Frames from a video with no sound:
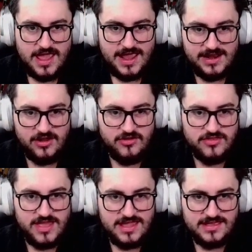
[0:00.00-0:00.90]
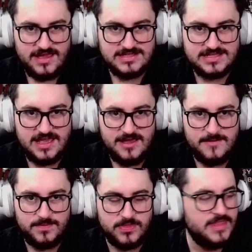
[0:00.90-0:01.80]
And other than that, guys,
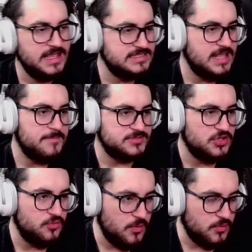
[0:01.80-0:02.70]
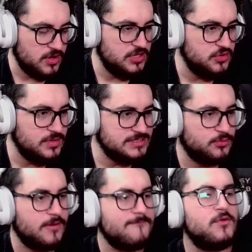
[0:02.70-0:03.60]
next episode, what we're gonna do is we're
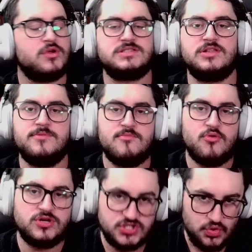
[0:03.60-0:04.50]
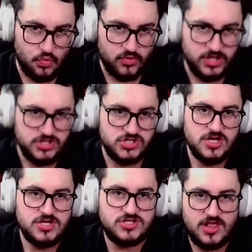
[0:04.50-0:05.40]
gonna focus a little bit more on storage,
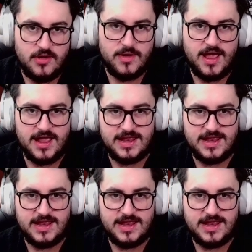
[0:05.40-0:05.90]
so that way I can